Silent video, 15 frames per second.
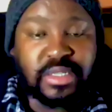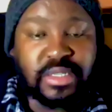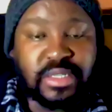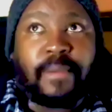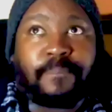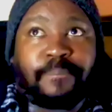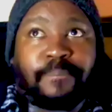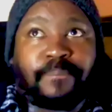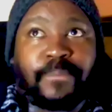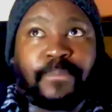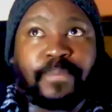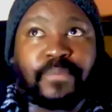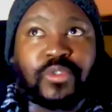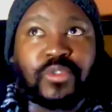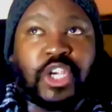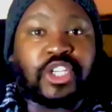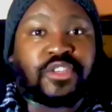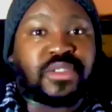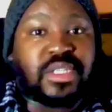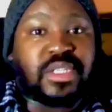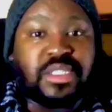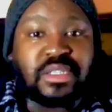change
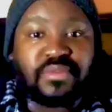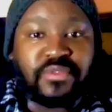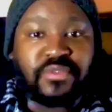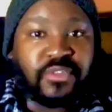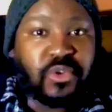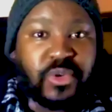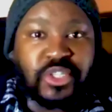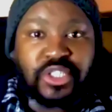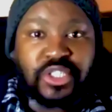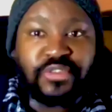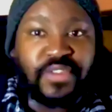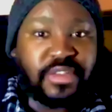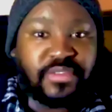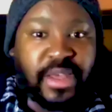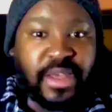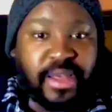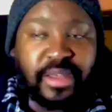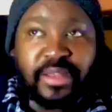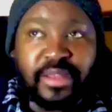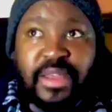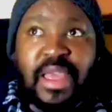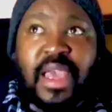of season fluish fever.